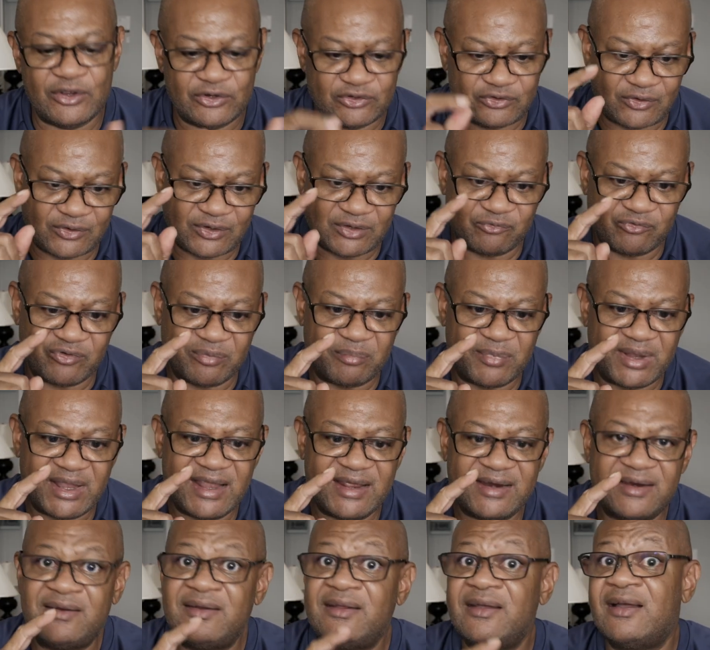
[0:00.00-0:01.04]
So it can
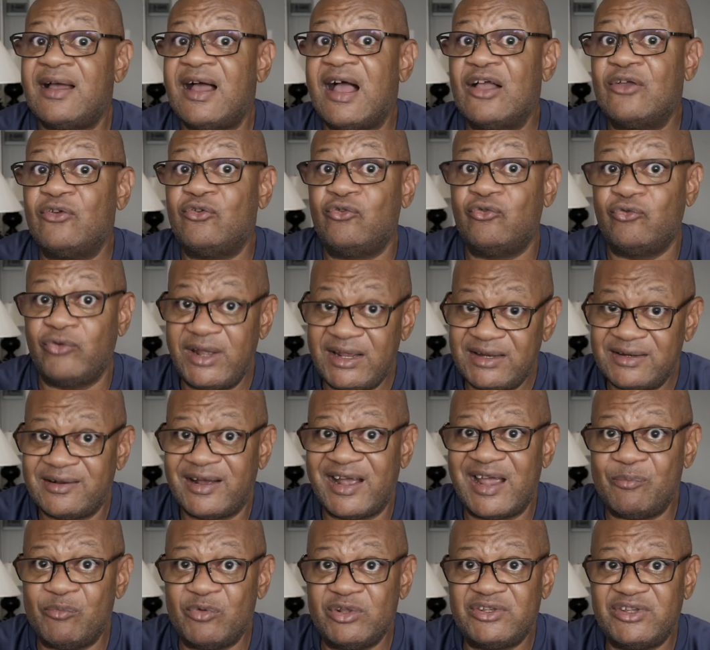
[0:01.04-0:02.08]
remain a great
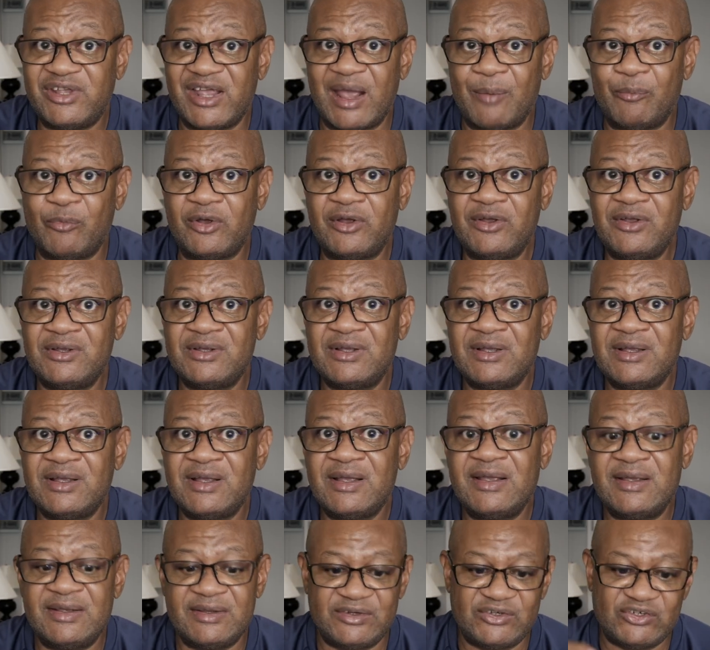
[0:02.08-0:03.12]
hybrid camera,
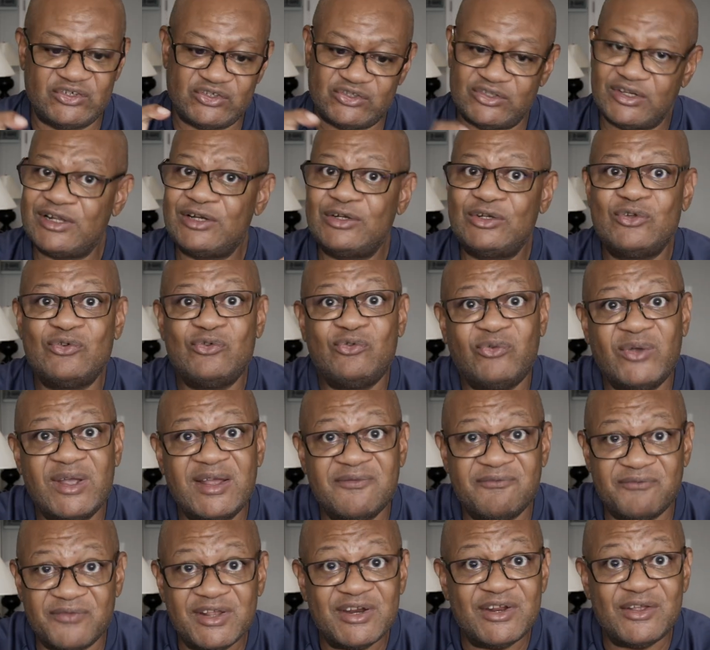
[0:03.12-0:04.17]
still do
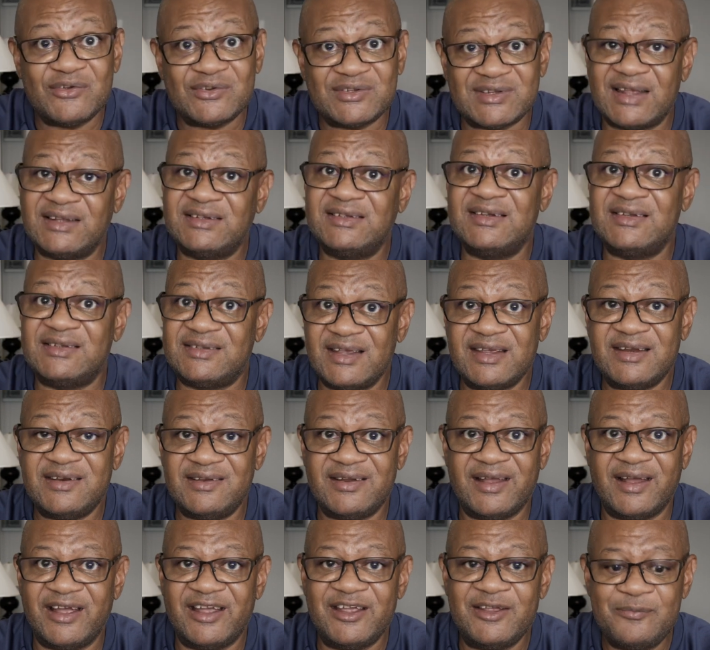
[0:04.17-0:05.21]
great videos like the
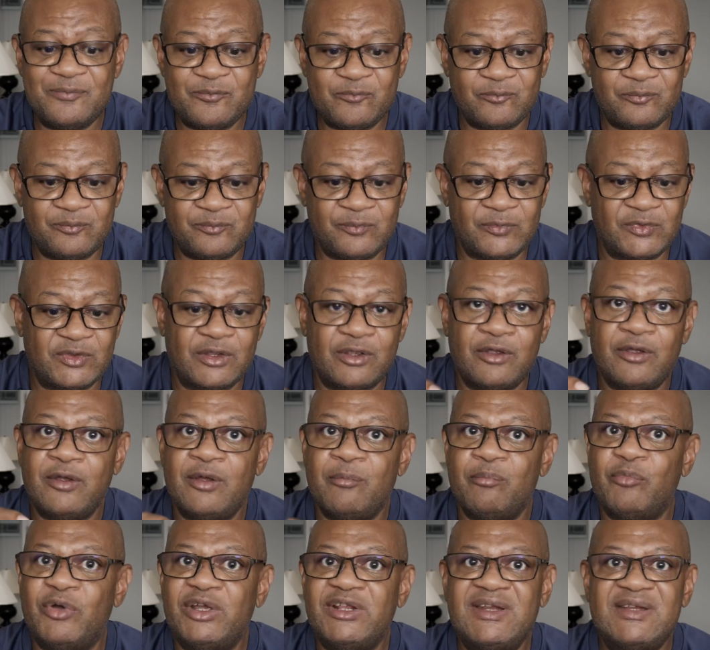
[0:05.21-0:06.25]
Z9,
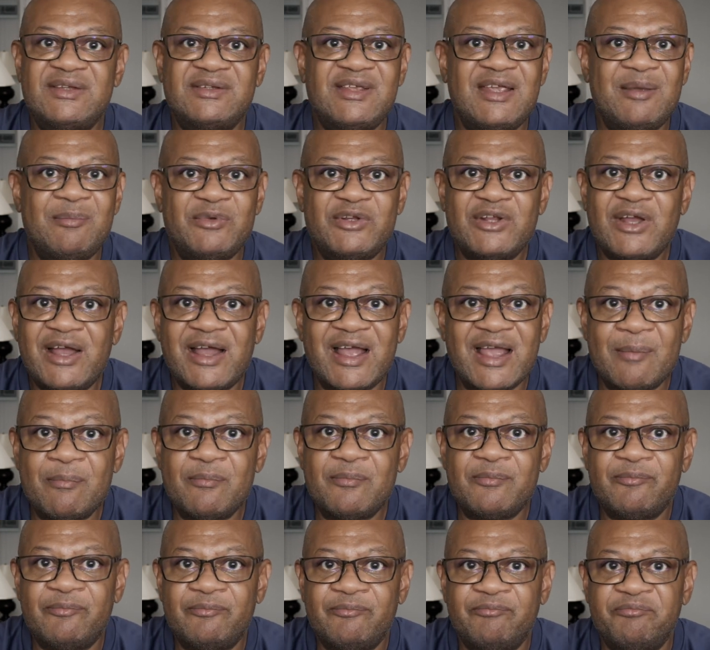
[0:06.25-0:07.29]
but at the same time,
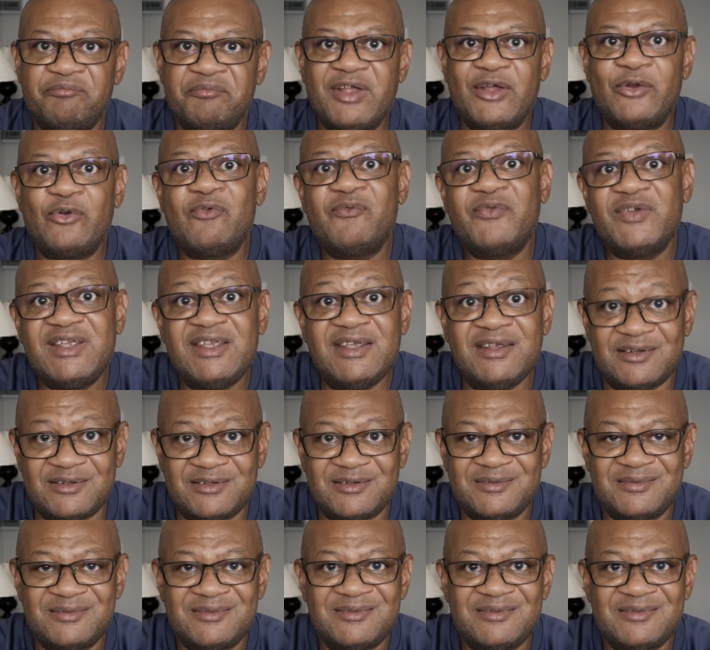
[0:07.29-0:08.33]
not overheat.